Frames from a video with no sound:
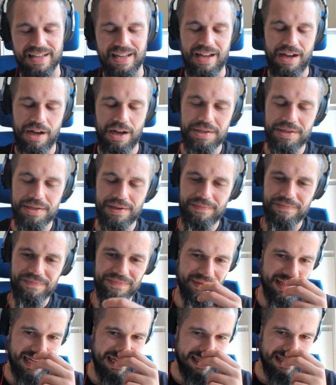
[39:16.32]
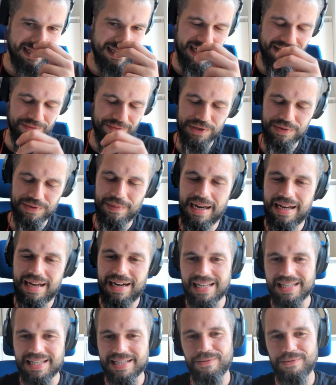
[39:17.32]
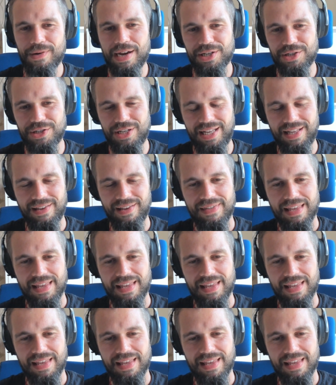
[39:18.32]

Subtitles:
Awesome. That was my last question.